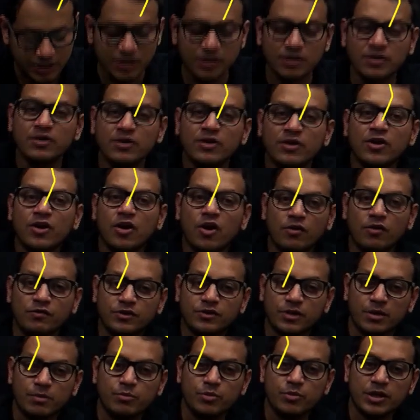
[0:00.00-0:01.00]
of Jammu
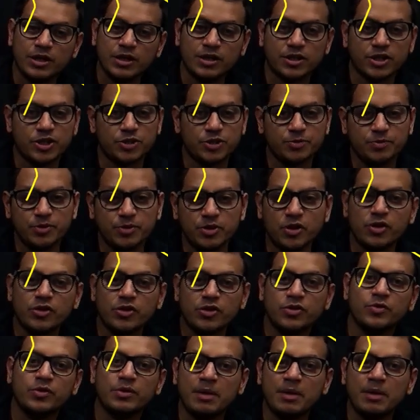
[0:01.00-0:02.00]
and Kashmir, or you
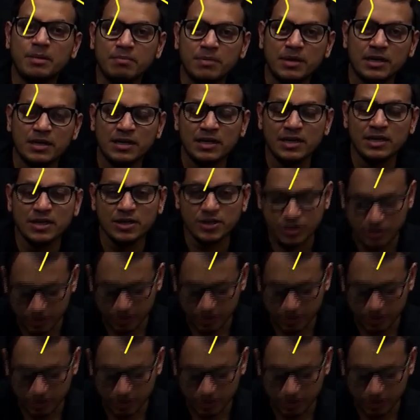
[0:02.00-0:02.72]
remember Jammu